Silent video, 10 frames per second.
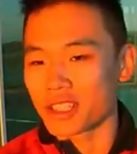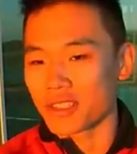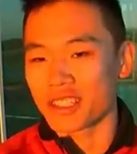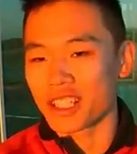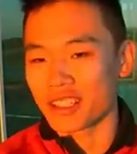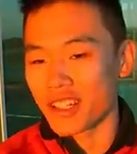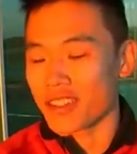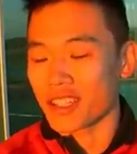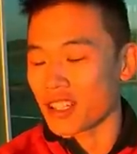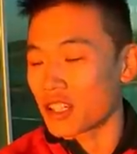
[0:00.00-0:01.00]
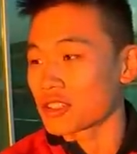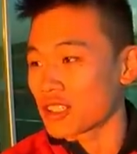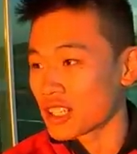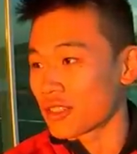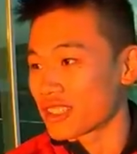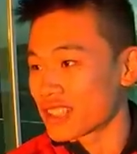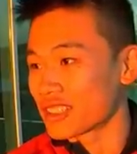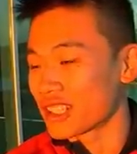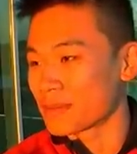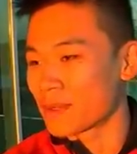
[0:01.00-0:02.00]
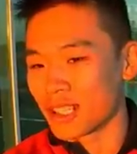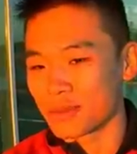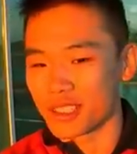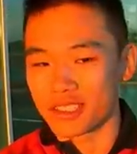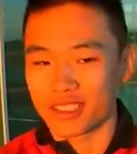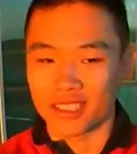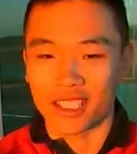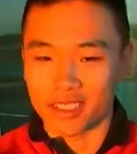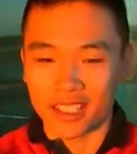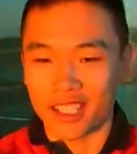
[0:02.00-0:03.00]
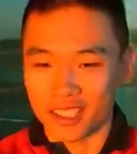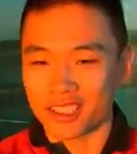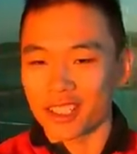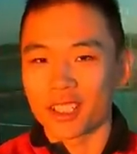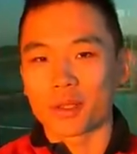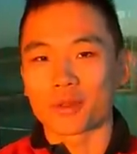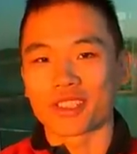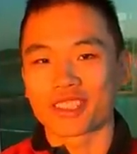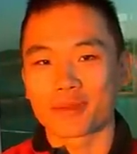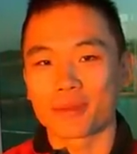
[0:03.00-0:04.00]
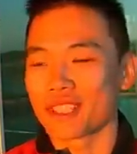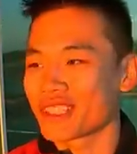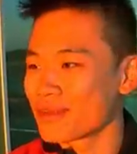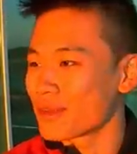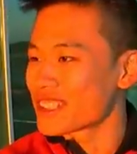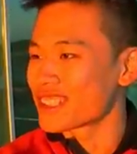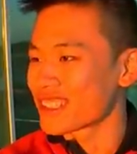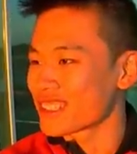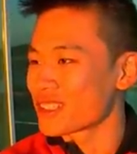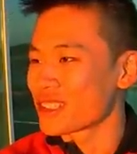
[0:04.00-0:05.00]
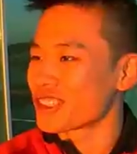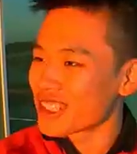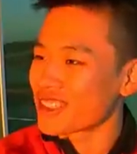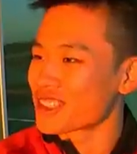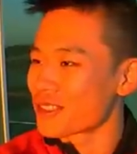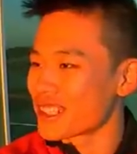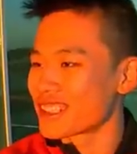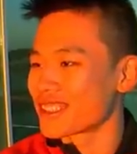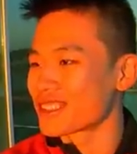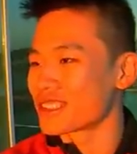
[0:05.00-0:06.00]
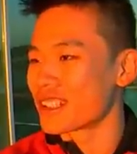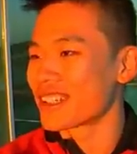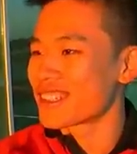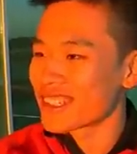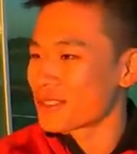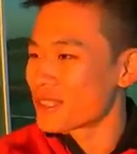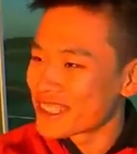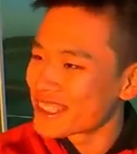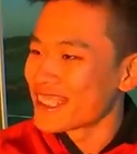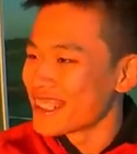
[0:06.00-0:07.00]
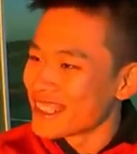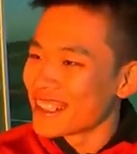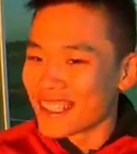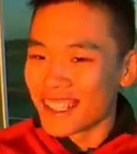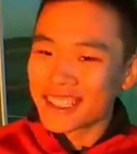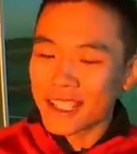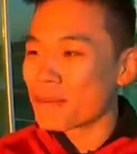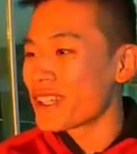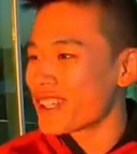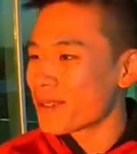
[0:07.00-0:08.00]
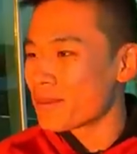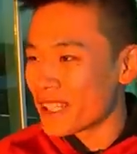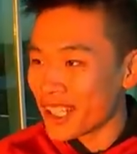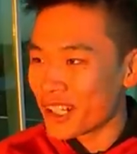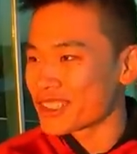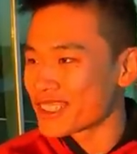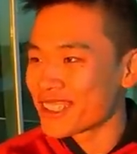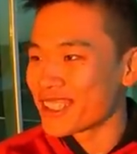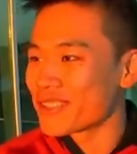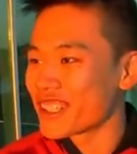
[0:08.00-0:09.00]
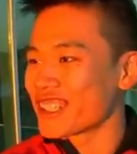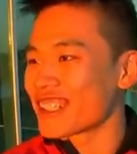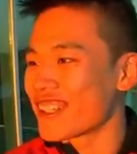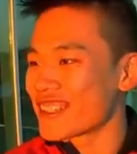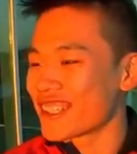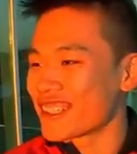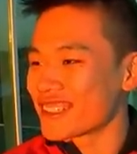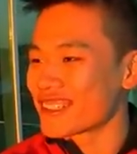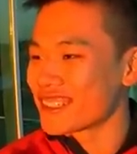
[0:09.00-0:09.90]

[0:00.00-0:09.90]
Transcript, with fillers: A bit of luck, I think, also on our side at Spa, but that luck was miss, missing, you know, in other races. So I think it was, let's say, play, play out fairly at the end.